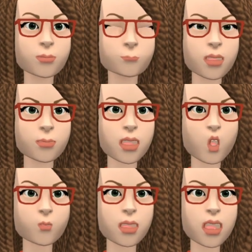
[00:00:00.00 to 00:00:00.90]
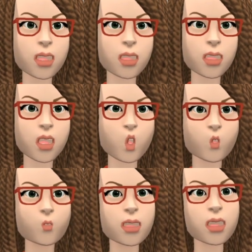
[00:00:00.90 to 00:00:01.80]
Maybe your business is
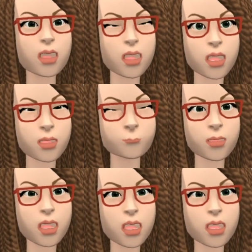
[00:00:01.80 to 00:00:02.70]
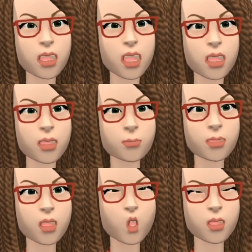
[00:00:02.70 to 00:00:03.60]
not bringing in as much net income
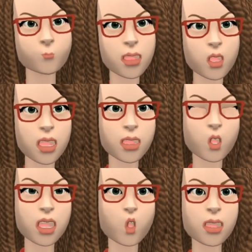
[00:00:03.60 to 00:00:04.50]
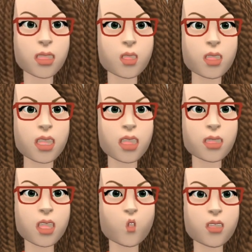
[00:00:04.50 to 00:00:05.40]
as you hope it will and you are discouraged
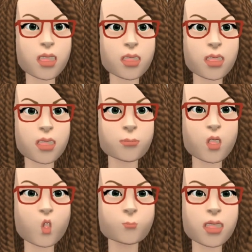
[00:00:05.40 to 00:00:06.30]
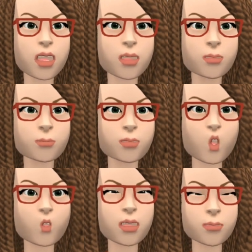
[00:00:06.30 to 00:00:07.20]
at your financial prospects,
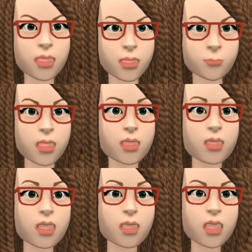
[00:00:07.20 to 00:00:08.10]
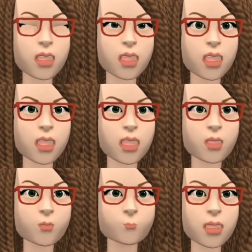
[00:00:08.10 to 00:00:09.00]
or sometimes that doesn't tell the
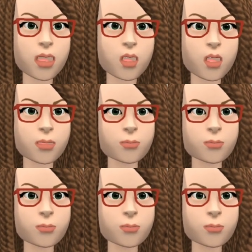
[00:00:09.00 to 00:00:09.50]
whole picture,